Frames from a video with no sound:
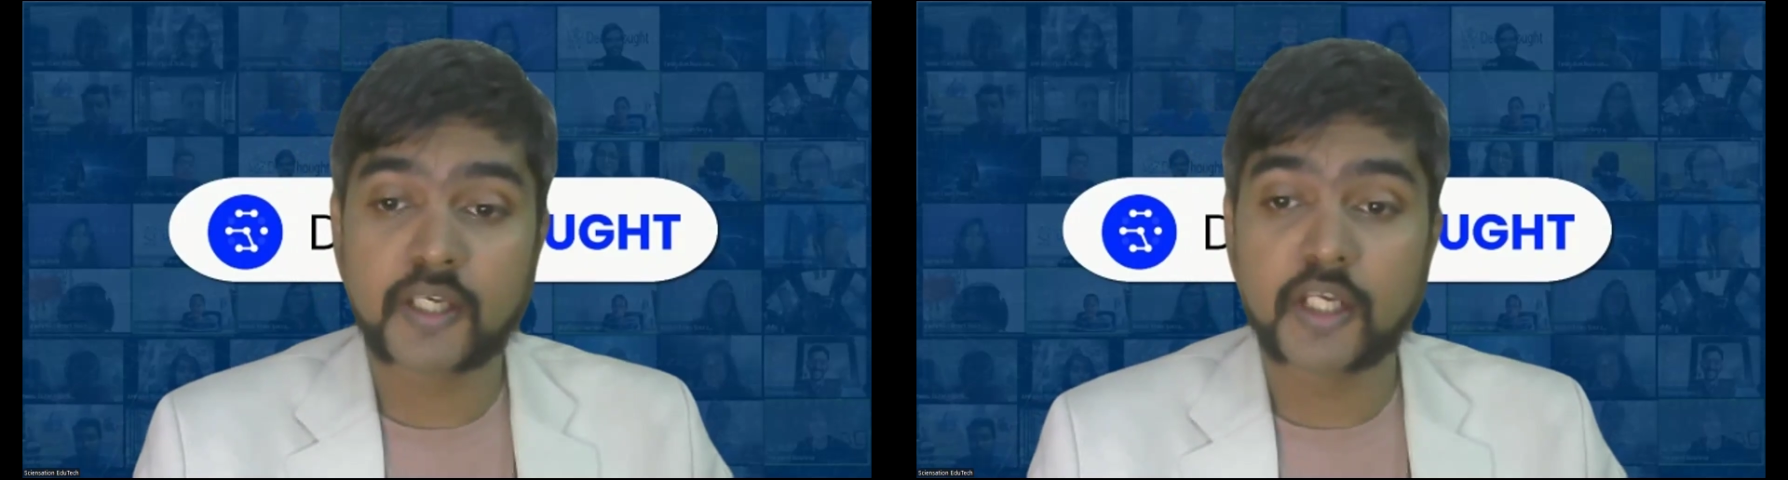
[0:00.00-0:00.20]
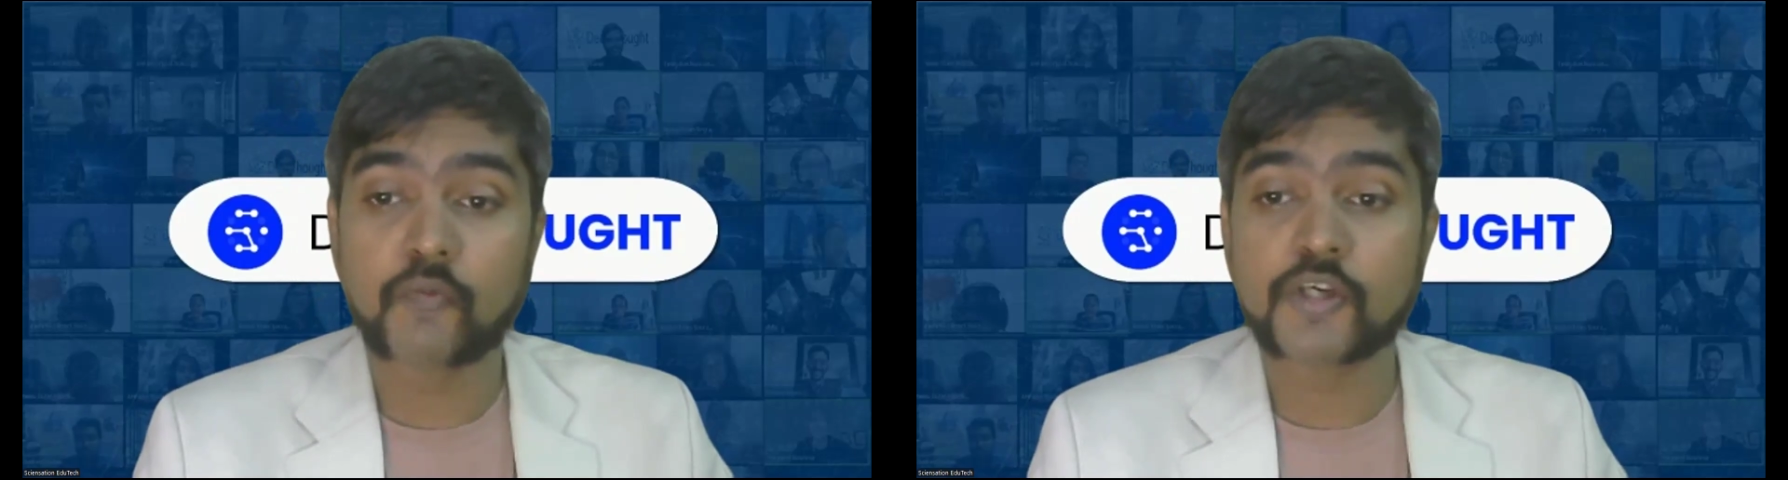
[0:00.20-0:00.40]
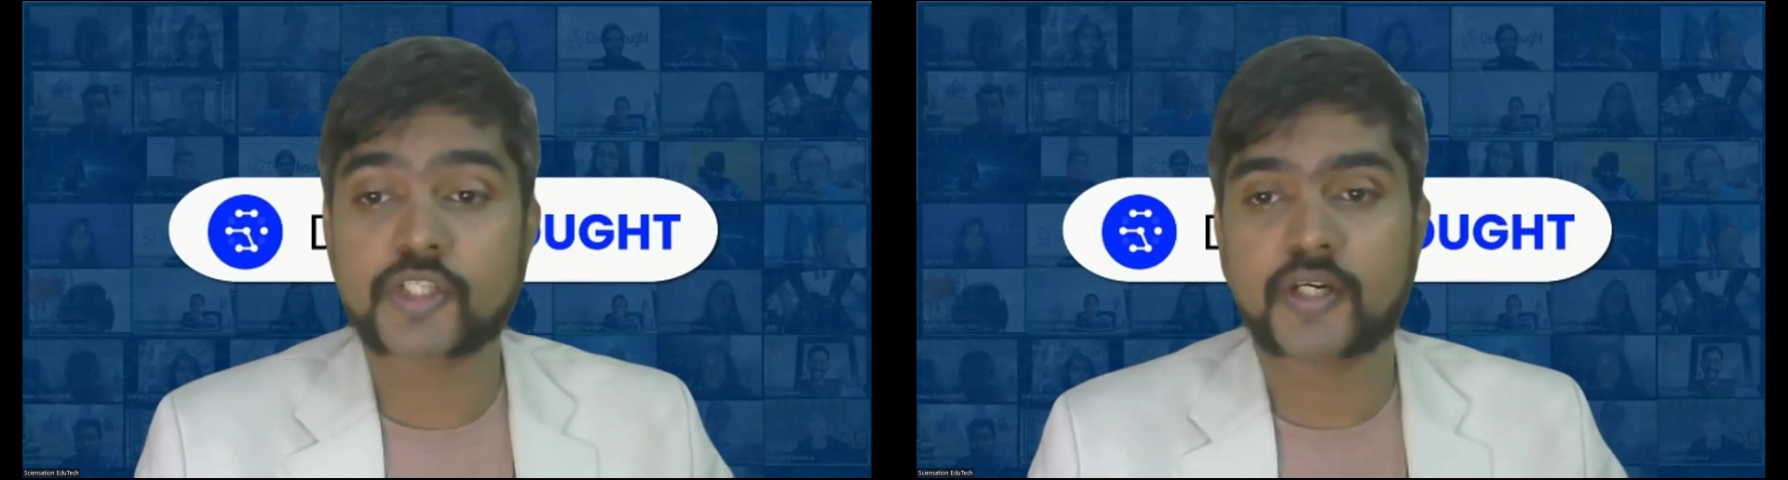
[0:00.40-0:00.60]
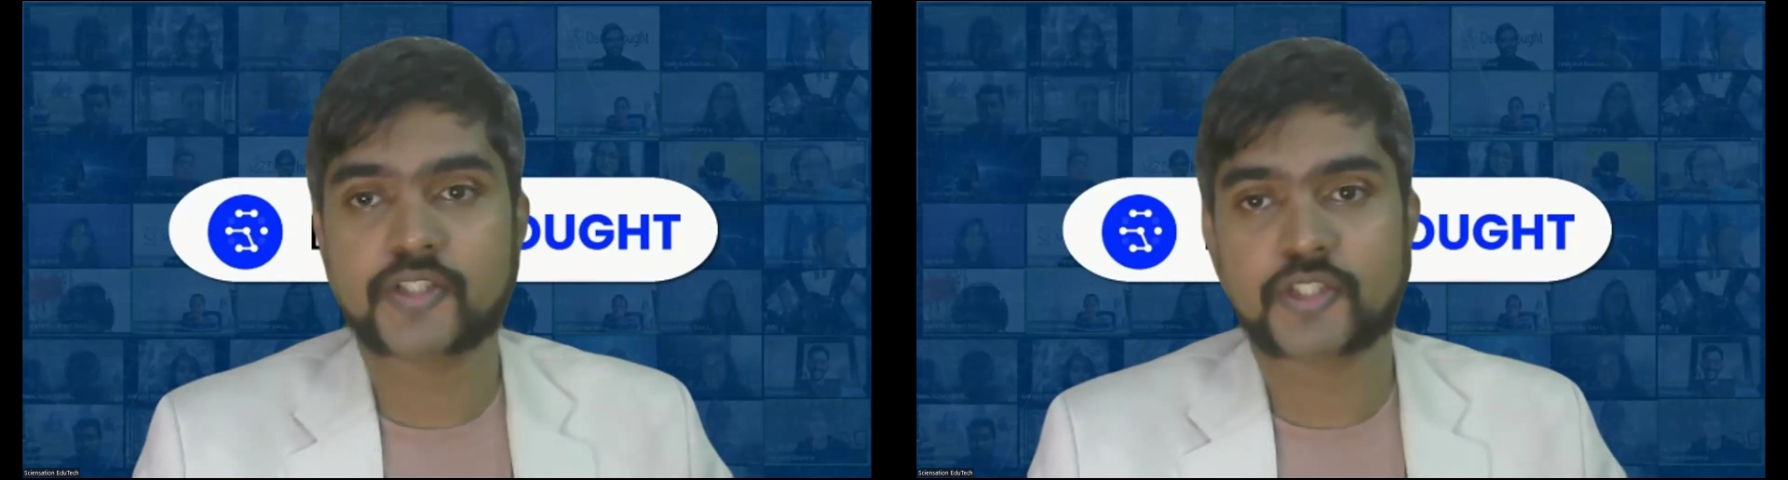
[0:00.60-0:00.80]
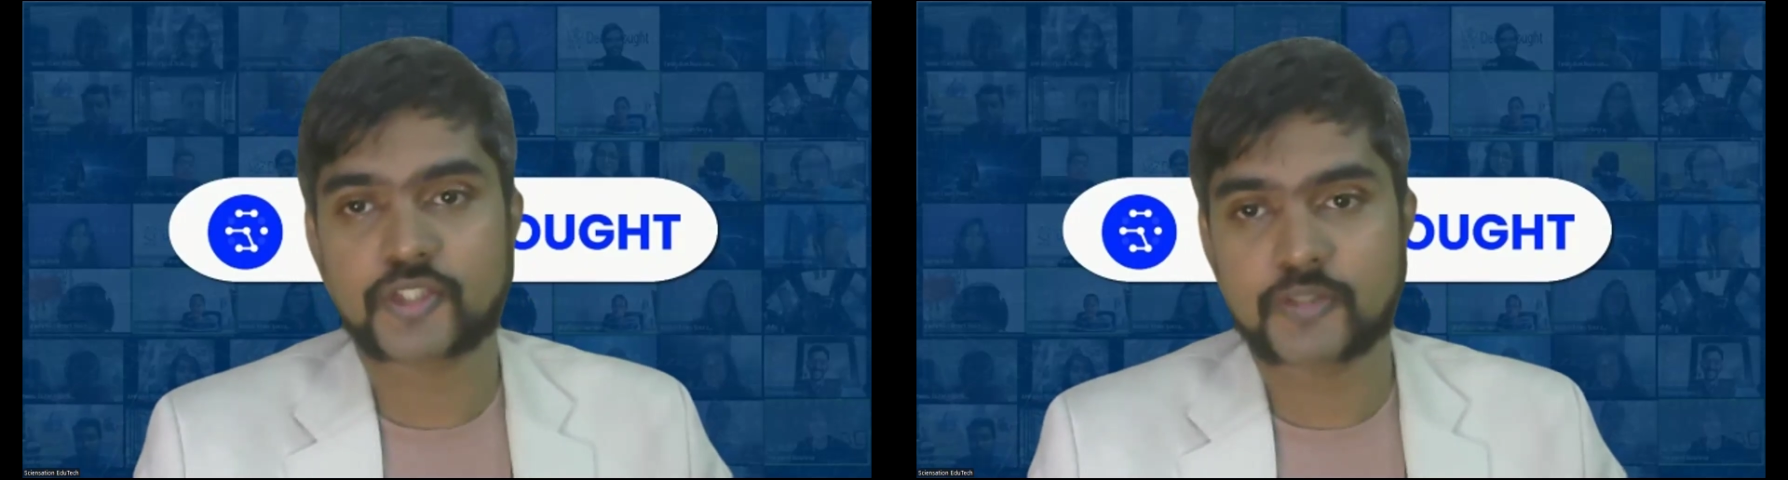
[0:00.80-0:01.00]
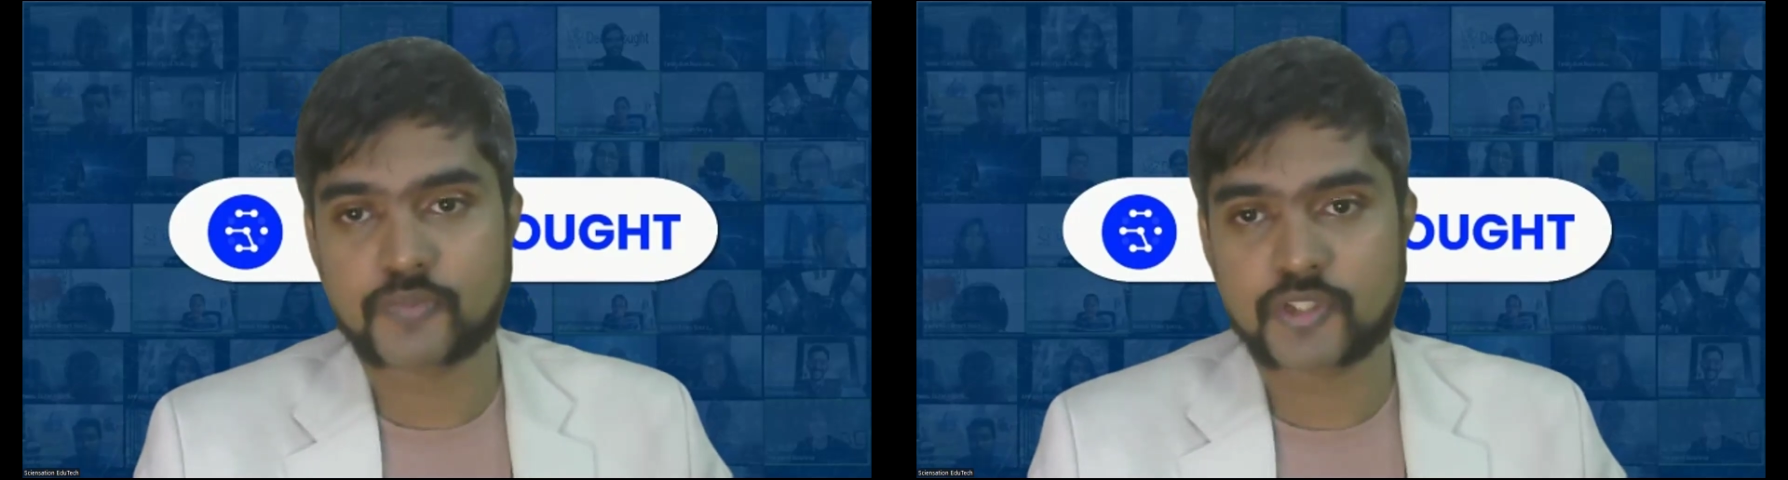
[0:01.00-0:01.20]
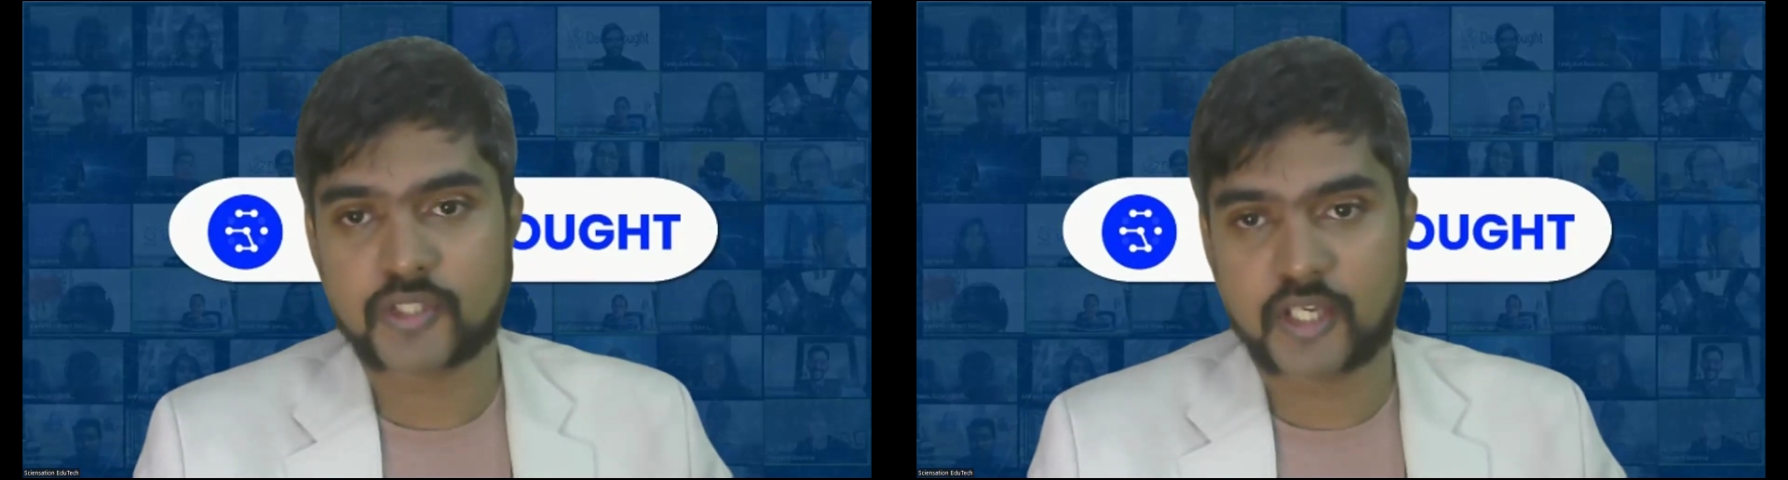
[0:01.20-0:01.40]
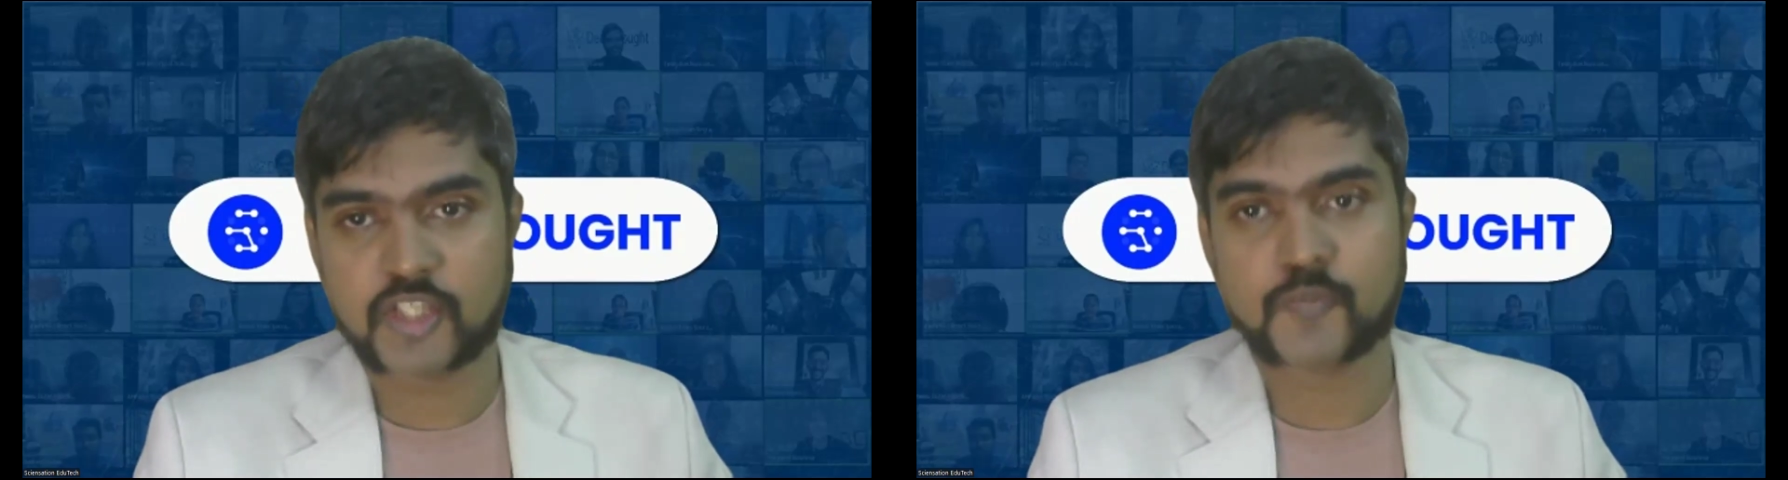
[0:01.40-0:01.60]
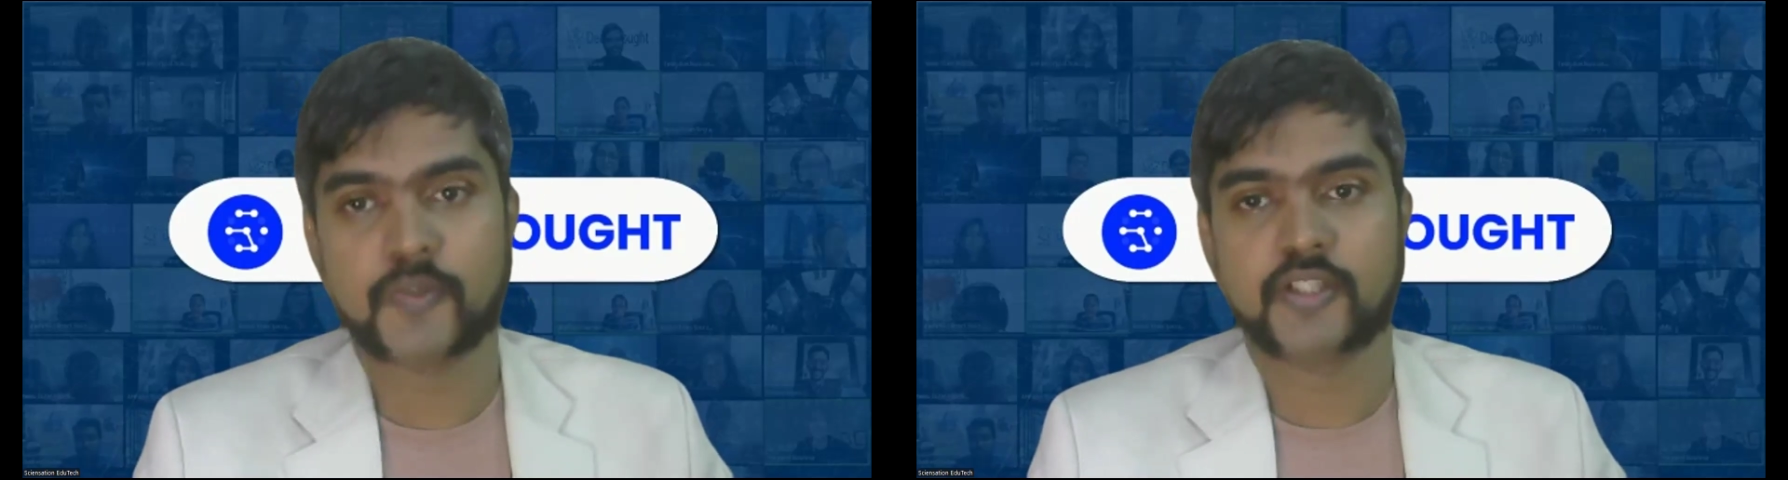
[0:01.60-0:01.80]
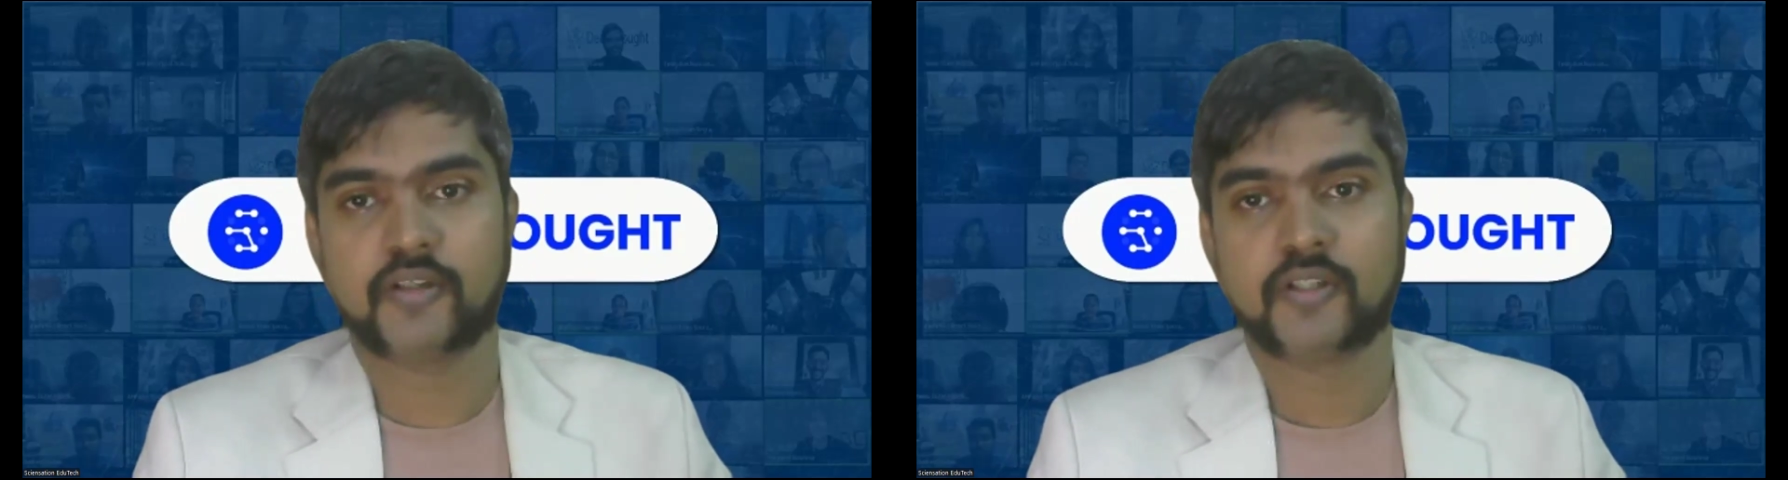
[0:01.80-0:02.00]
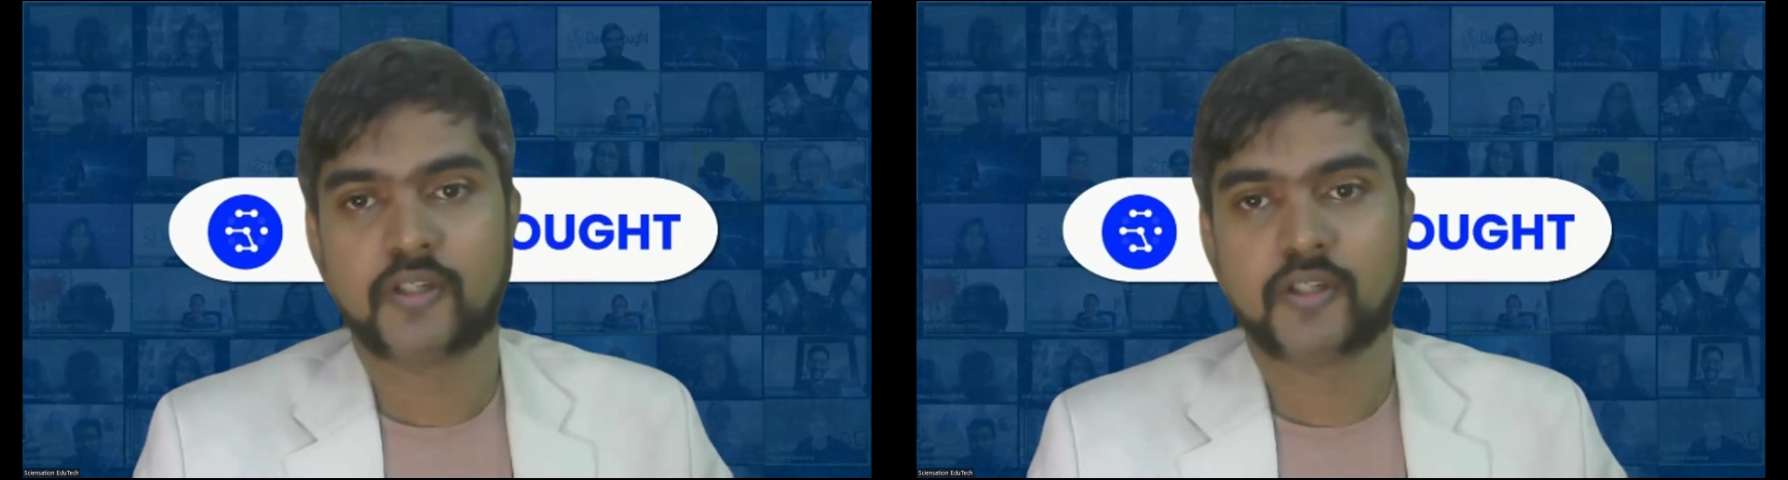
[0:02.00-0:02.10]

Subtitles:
innovation and systems expert,